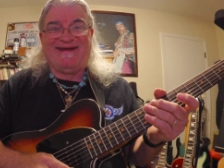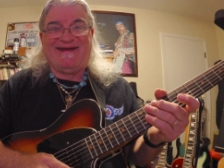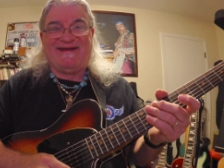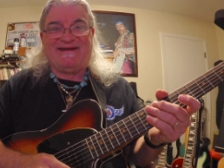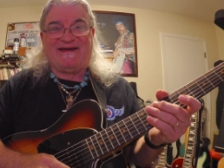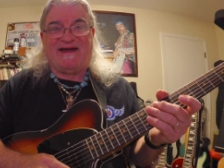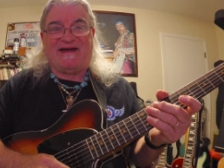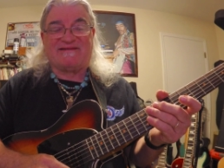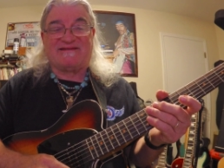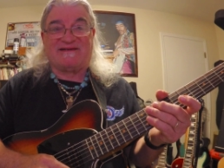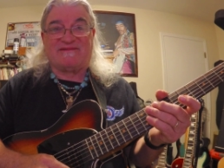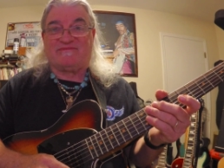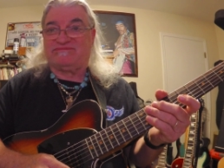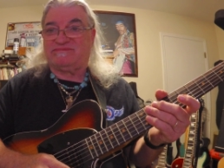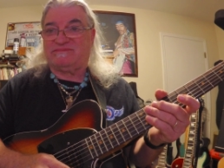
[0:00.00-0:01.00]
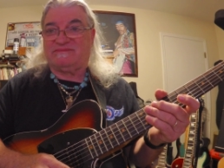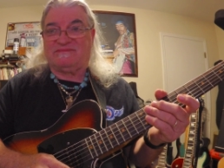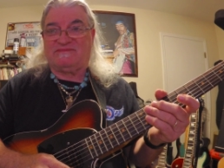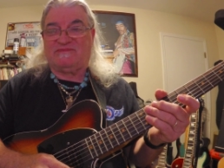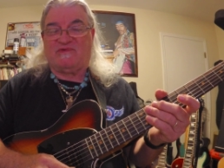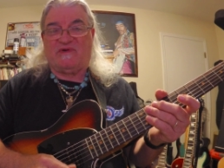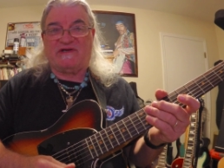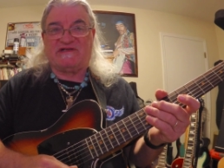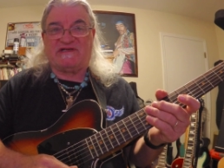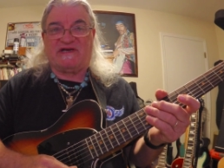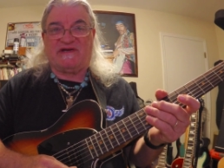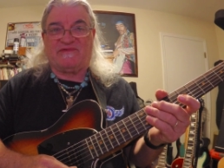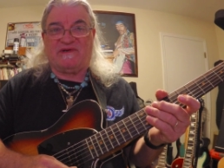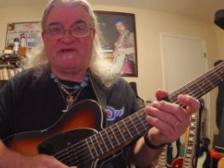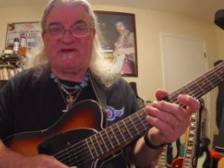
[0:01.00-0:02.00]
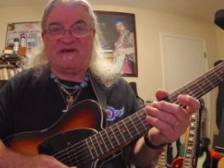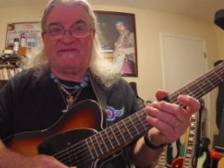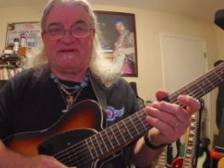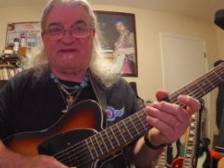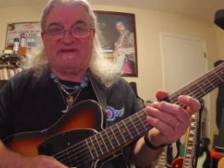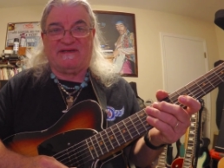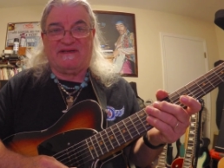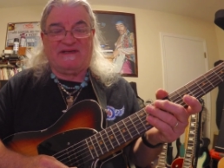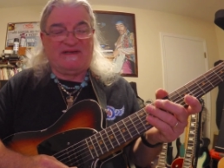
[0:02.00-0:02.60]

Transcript: And I said, well, why'd you get rid of it?